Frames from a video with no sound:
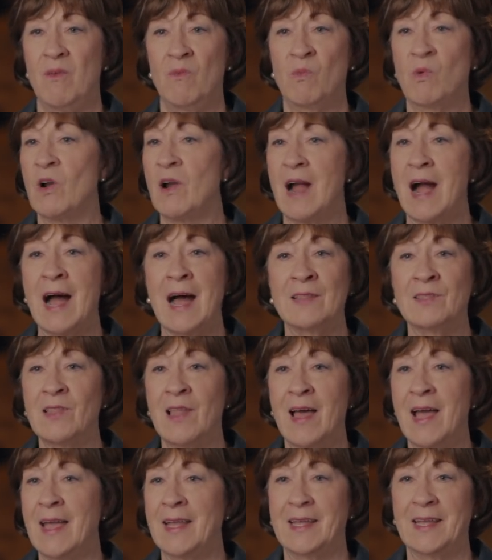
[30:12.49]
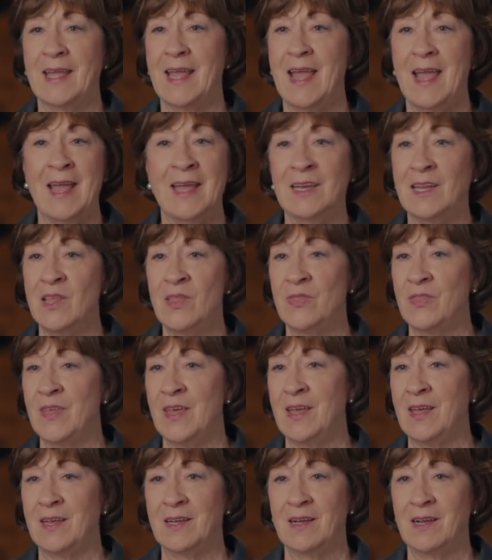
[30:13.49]
were unlike
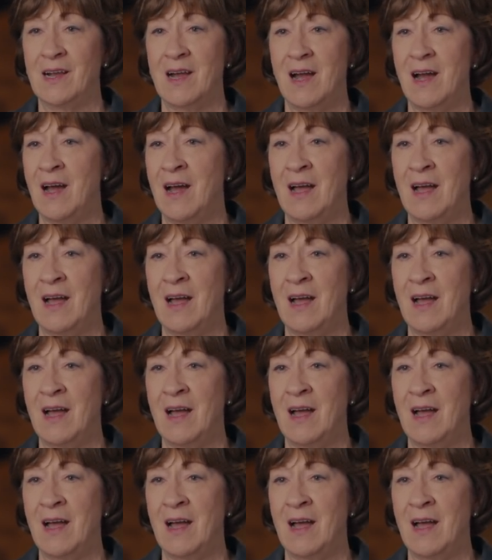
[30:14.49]
anything